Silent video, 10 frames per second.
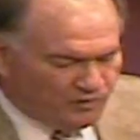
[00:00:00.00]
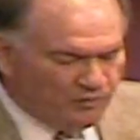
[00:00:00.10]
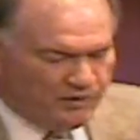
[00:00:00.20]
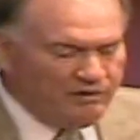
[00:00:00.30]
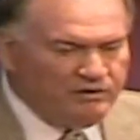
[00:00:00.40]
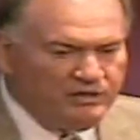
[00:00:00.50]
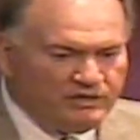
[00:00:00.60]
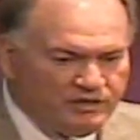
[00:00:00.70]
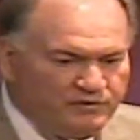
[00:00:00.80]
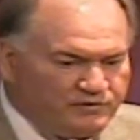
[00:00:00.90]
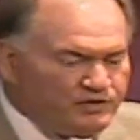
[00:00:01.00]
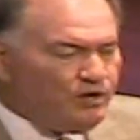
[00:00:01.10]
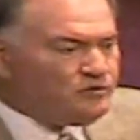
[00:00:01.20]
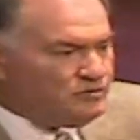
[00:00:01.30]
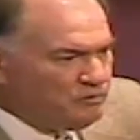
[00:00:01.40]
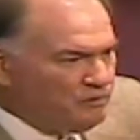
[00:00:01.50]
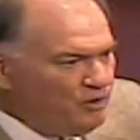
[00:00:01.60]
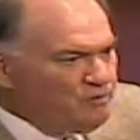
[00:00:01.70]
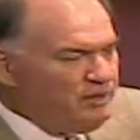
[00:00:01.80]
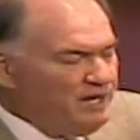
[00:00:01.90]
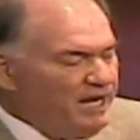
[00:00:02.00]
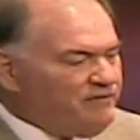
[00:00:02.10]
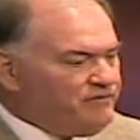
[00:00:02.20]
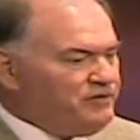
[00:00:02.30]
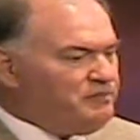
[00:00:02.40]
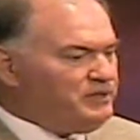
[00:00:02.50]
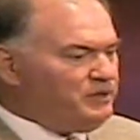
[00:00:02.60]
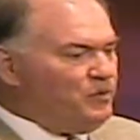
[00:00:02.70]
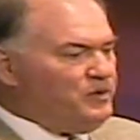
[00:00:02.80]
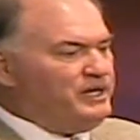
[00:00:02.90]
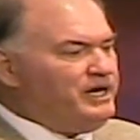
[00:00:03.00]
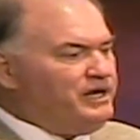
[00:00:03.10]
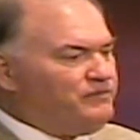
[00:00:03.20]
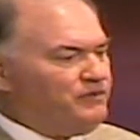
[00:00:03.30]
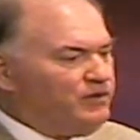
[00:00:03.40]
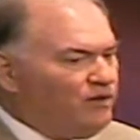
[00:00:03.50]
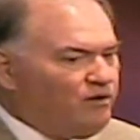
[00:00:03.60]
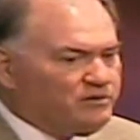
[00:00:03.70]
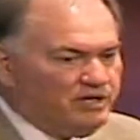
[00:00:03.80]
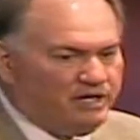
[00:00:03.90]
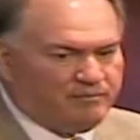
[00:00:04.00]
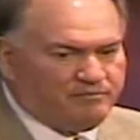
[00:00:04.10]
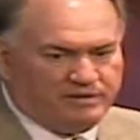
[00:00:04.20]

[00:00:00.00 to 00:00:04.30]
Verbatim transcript: Well, you've chosen the wrong path and you've been going down it for a long time.